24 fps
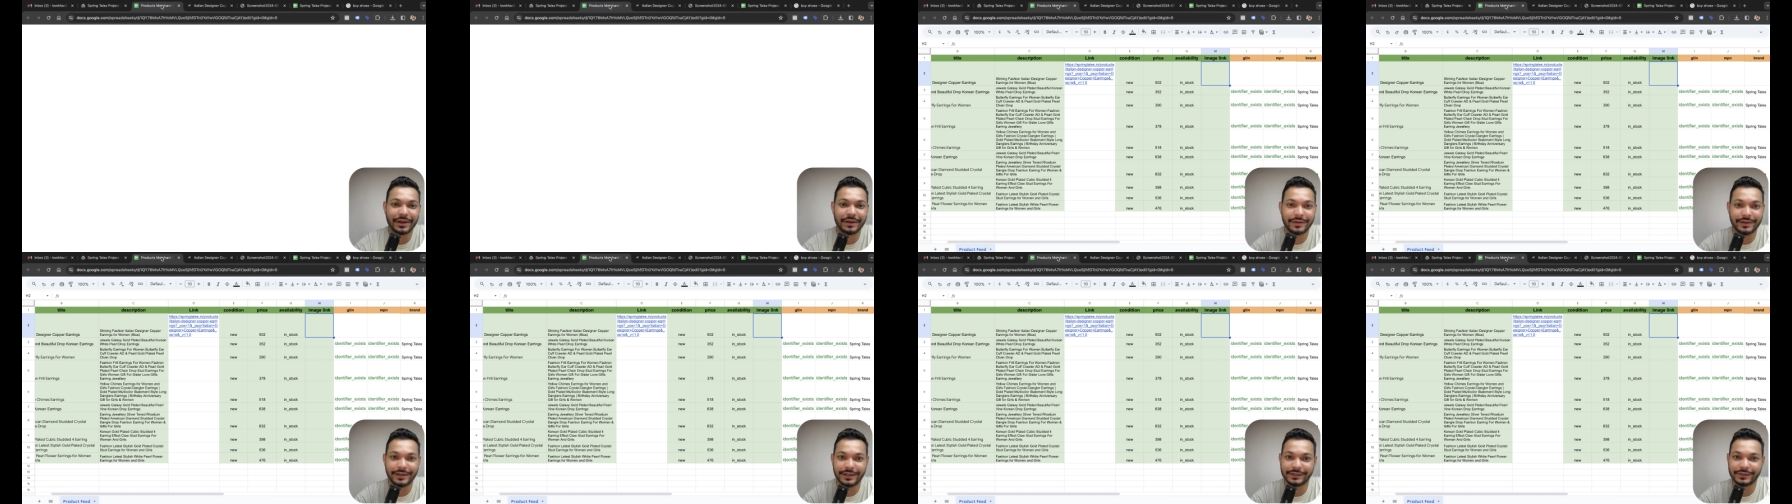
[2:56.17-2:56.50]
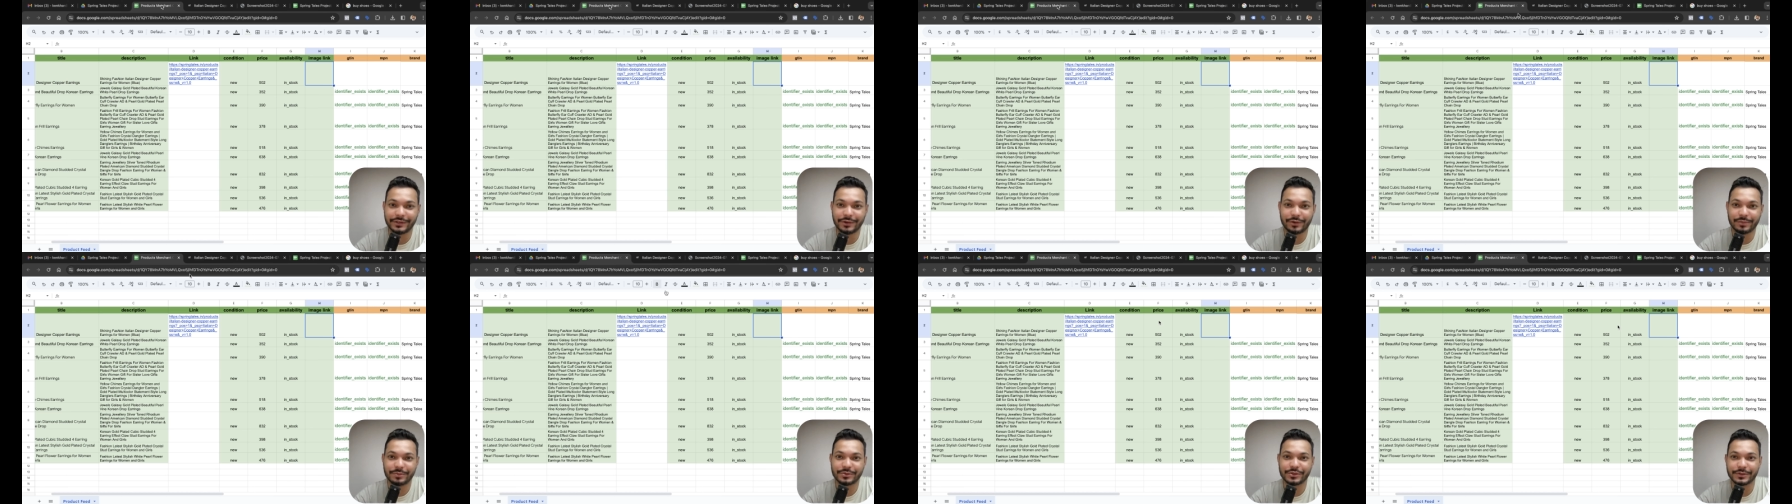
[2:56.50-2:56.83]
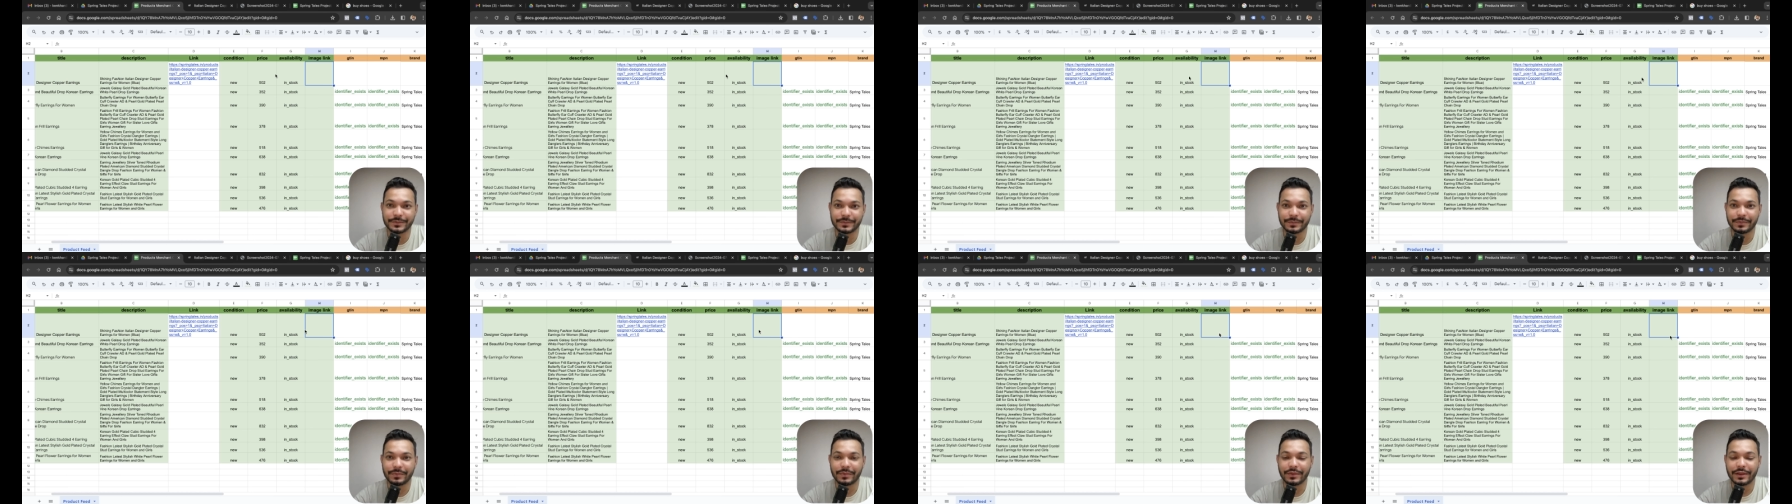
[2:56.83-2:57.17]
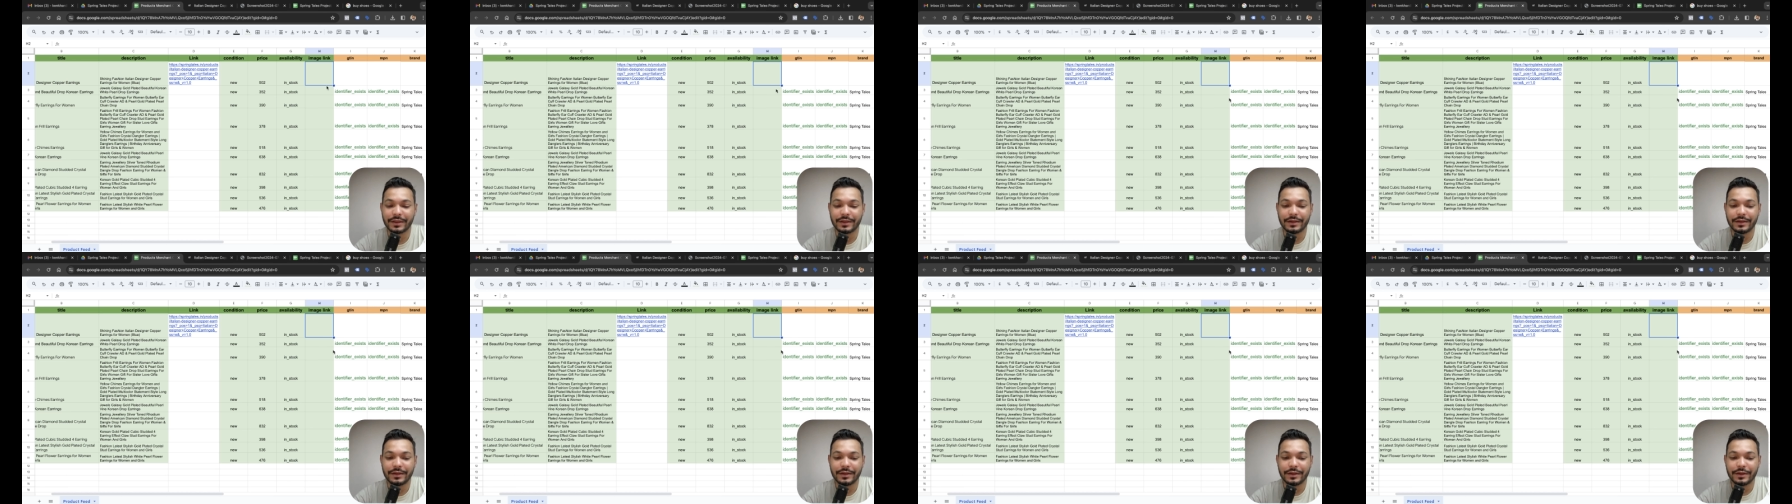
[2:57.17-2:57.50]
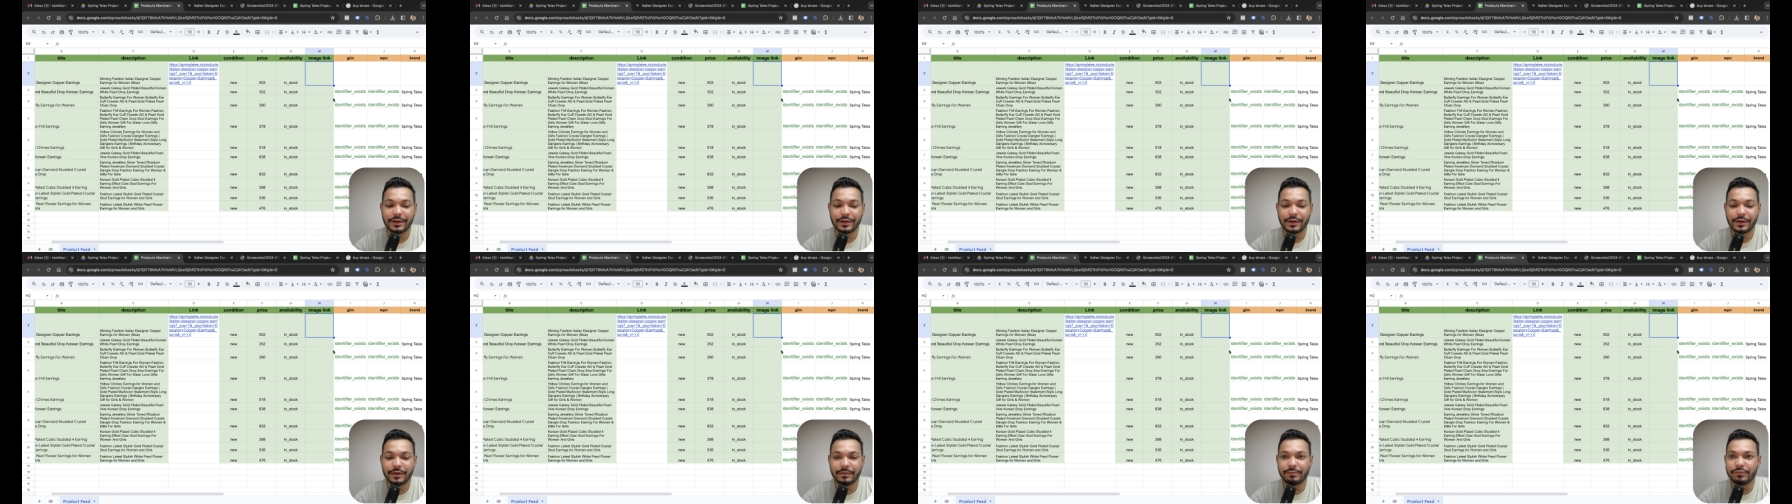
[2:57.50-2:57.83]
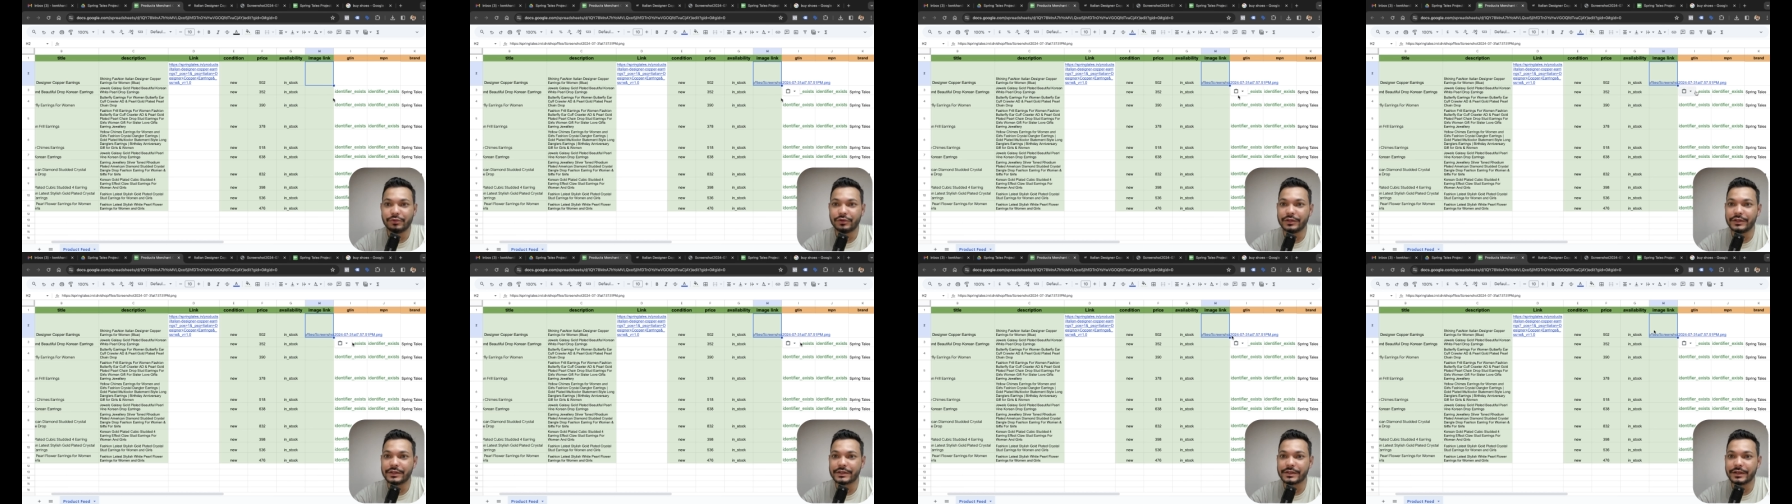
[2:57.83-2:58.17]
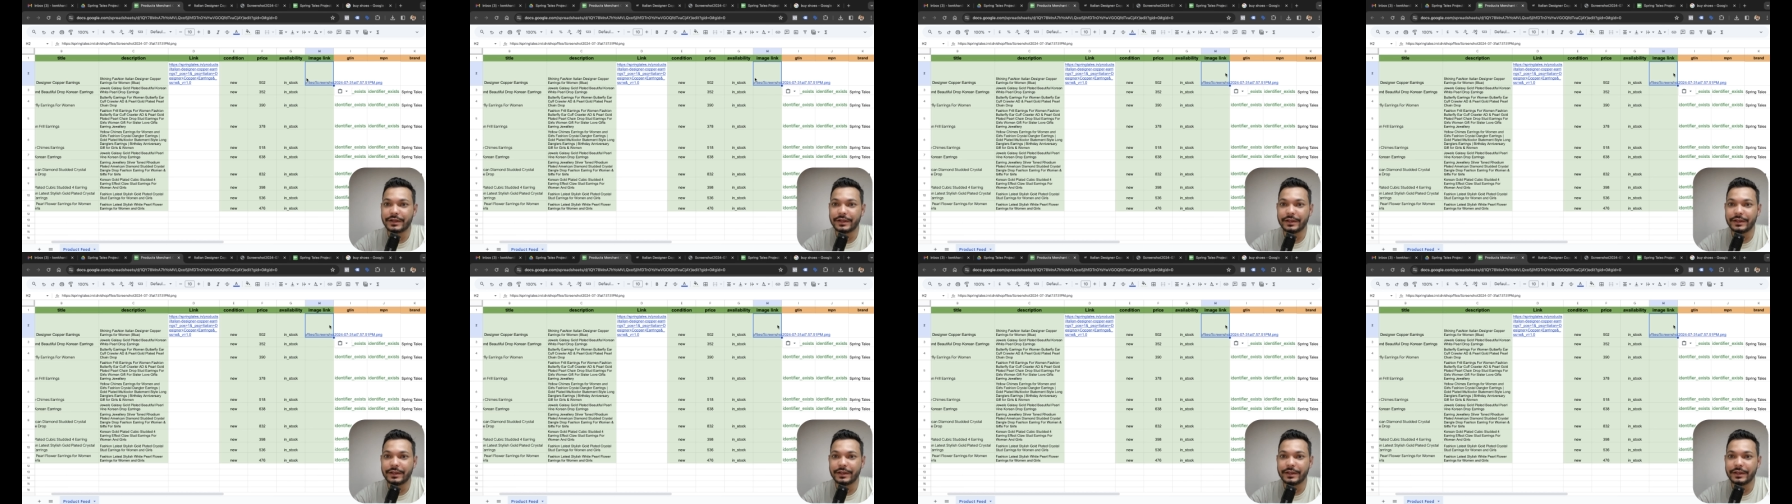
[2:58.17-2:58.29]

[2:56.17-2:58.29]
have any other option. Put this